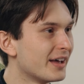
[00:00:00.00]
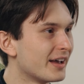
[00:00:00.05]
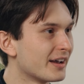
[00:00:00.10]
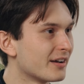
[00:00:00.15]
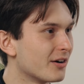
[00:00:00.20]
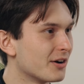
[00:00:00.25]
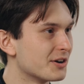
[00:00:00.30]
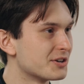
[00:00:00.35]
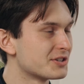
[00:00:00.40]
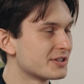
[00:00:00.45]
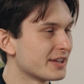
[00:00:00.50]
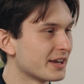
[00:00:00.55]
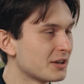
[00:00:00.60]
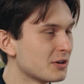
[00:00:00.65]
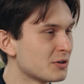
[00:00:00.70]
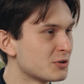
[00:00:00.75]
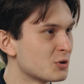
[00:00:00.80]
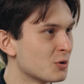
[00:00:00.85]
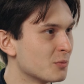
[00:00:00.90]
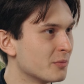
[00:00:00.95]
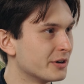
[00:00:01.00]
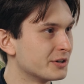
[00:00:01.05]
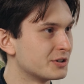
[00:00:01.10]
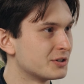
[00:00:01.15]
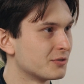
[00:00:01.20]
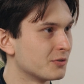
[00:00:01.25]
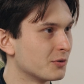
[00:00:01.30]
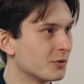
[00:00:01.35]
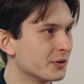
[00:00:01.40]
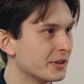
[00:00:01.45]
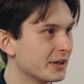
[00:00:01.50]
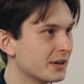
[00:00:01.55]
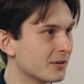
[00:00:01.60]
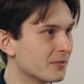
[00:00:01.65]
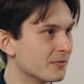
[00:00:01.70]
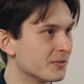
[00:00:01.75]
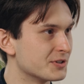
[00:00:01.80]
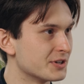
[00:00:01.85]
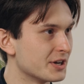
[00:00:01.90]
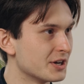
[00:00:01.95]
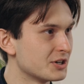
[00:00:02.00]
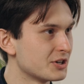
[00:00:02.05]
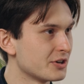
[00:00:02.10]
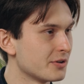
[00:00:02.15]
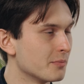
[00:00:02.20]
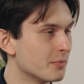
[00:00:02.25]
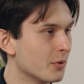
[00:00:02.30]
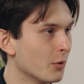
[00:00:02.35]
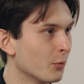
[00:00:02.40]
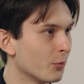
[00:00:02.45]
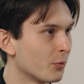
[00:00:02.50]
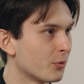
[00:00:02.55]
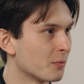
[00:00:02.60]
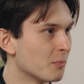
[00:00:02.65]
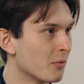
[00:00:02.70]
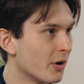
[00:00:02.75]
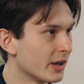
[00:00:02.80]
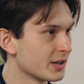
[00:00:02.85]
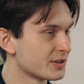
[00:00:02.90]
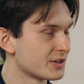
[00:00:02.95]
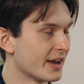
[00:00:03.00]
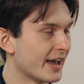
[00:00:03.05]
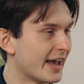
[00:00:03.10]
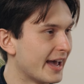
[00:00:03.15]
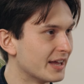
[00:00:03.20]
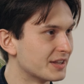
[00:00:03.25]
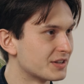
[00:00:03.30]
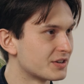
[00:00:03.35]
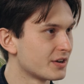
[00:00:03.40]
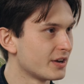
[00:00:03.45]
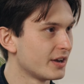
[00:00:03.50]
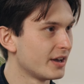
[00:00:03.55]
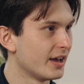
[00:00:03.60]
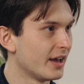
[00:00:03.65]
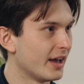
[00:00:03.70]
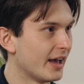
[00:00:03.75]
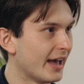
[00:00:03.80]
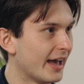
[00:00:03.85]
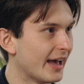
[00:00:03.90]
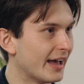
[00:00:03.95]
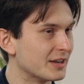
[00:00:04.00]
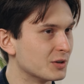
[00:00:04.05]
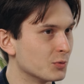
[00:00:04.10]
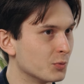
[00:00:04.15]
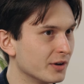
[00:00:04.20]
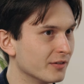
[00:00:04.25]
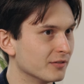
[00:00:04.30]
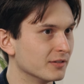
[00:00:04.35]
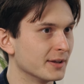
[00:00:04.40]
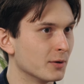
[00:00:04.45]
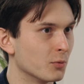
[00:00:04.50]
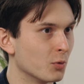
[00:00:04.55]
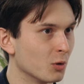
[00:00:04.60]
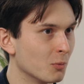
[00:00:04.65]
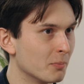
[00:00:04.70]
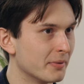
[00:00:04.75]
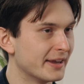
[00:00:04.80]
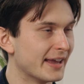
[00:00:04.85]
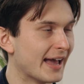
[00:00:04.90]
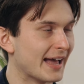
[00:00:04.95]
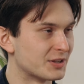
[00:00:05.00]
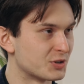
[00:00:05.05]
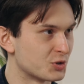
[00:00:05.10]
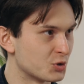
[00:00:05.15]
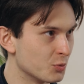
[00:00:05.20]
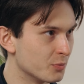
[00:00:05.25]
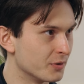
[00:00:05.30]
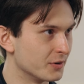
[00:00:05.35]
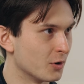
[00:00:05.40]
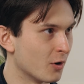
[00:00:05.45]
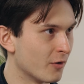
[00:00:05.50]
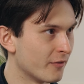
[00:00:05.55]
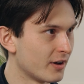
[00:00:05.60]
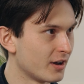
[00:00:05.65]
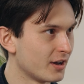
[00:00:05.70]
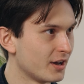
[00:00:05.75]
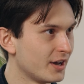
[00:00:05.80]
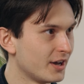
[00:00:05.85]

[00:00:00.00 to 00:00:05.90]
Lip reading: Guys, thank you so much for the conversation, both miles ahead, and we will be at Supernova